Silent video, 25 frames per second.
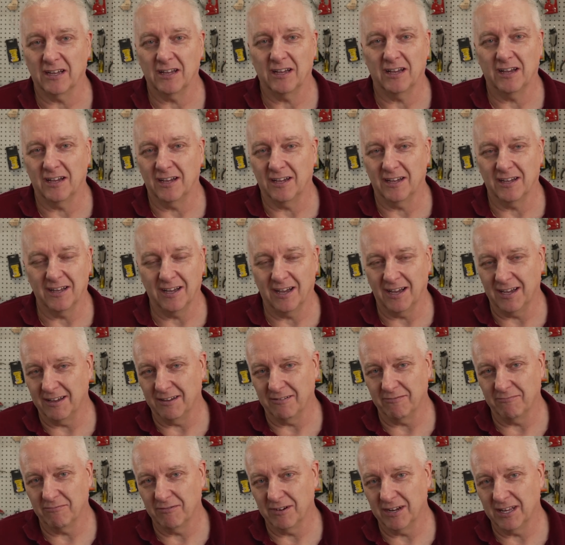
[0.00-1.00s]

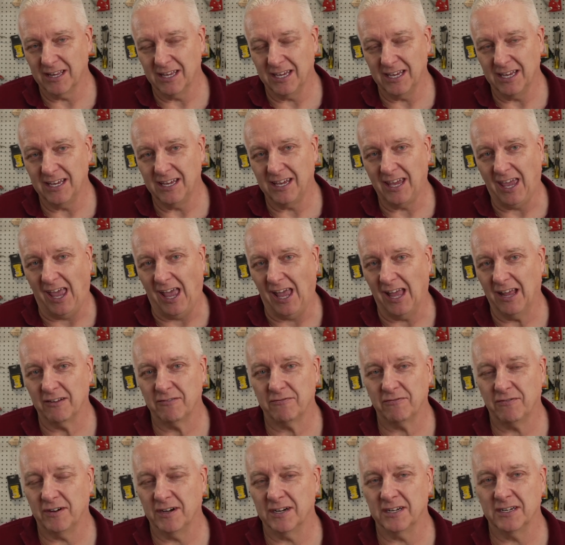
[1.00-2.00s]
I really can't
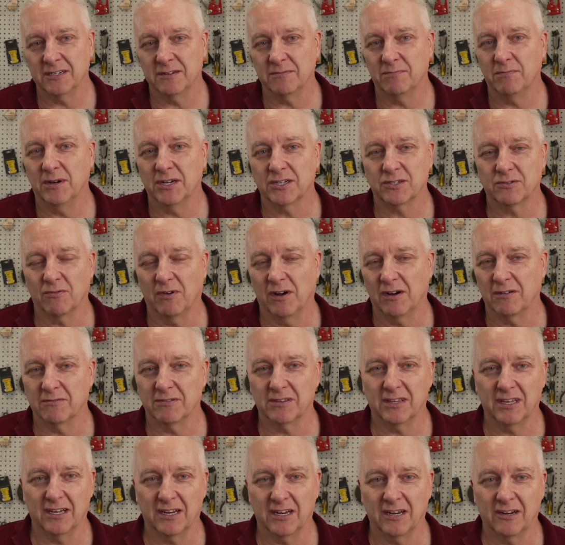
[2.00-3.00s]
find much wrong
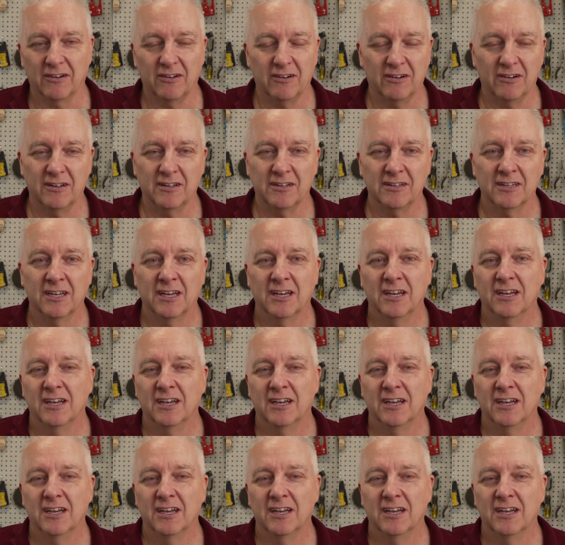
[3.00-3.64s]
with it at all.